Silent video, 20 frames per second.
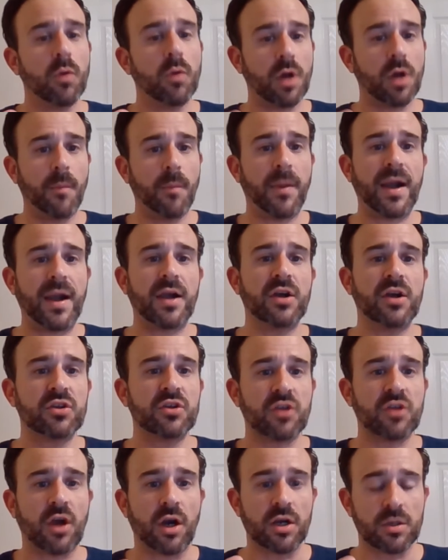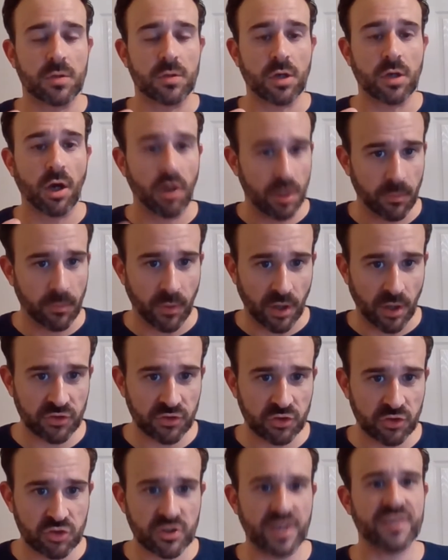when umpires are calling balls
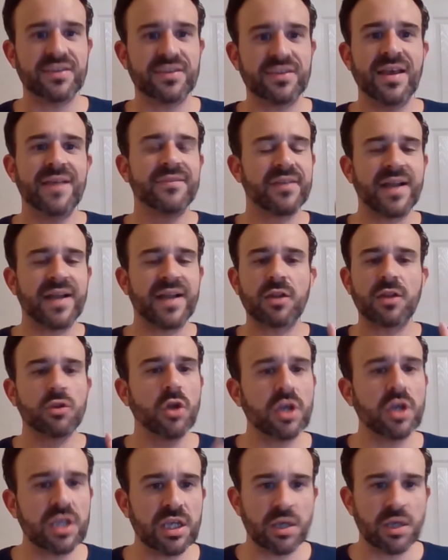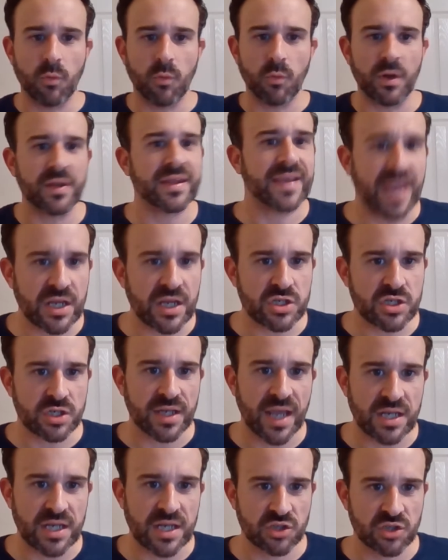and strikes, they're not looking at where the catcher
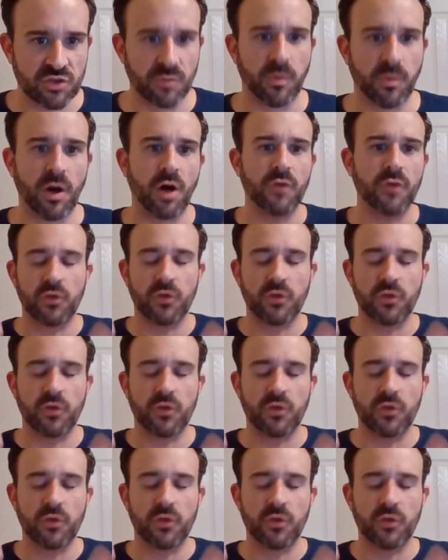catches the ball.